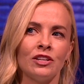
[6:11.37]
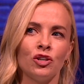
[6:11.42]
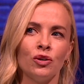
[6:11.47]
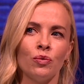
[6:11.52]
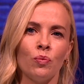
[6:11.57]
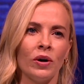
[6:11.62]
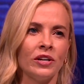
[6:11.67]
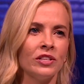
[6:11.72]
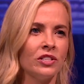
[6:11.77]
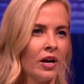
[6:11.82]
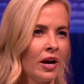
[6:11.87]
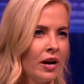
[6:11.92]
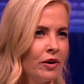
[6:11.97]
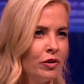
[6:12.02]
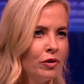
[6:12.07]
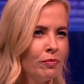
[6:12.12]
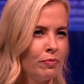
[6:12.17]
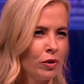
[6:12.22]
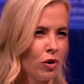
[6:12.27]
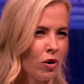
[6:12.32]
do wonder how
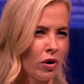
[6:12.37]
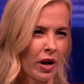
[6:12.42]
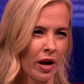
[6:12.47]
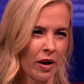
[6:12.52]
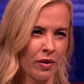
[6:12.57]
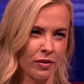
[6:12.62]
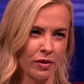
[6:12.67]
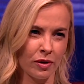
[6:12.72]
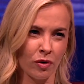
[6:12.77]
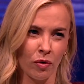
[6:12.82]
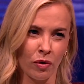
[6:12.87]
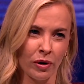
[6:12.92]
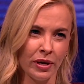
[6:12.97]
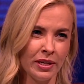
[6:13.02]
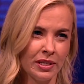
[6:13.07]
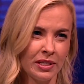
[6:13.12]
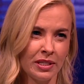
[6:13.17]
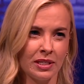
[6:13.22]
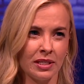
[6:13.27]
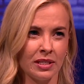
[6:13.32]
you block out the
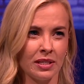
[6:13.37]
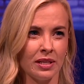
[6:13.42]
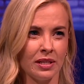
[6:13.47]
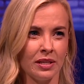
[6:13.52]
noise,